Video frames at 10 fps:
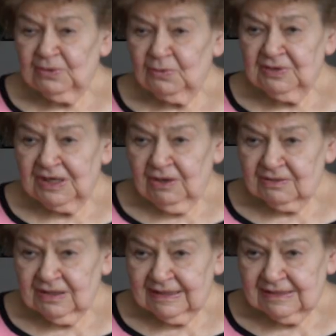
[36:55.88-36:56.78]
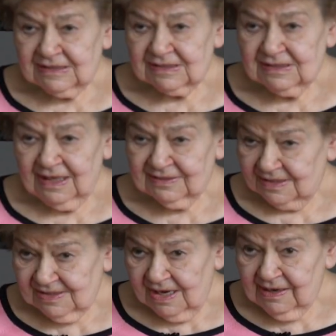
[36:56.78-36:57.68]
no neon lights at
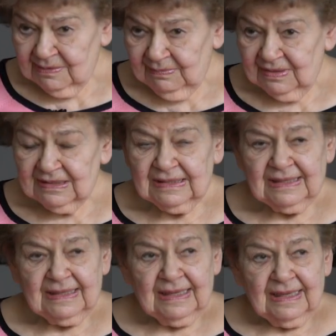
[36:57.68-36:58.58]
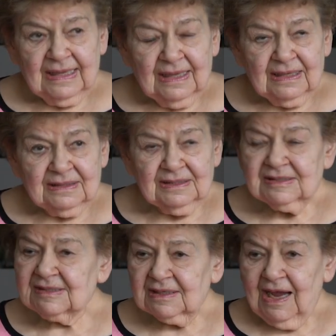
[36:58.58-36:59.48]
the time, the
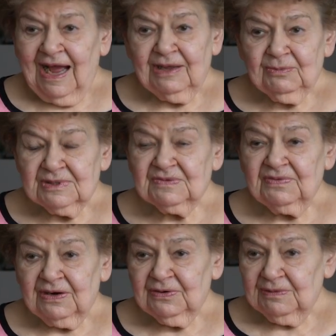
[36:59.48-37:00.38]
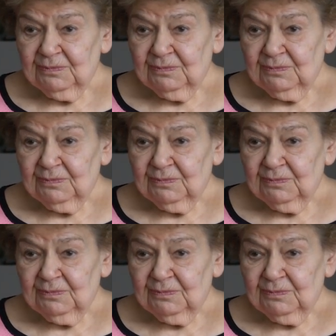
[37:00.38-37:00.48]
sky was very